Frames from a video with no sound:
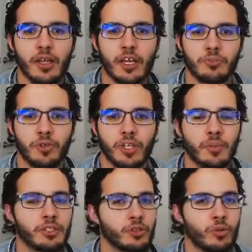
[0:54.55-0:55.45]
It's pretty
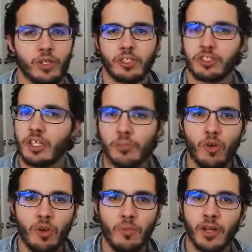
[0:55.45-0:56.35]
much only some
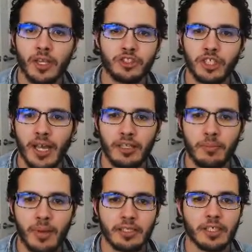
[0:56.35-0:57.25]
Pokemon can
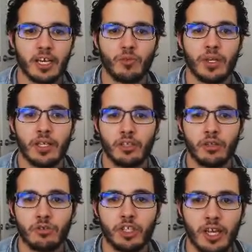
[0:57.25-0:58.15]
Gigantamax, and when they
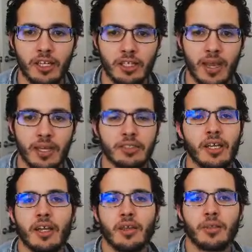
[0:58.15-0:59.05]
do Gigantamax,
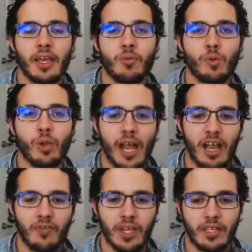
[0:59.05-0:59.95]
they will
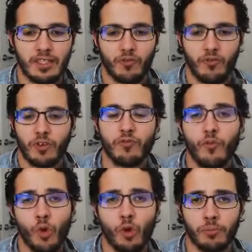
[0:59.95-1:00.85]
have a different
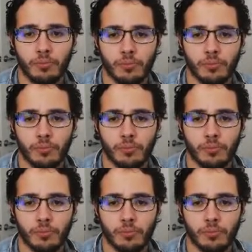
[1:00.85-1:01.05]
form.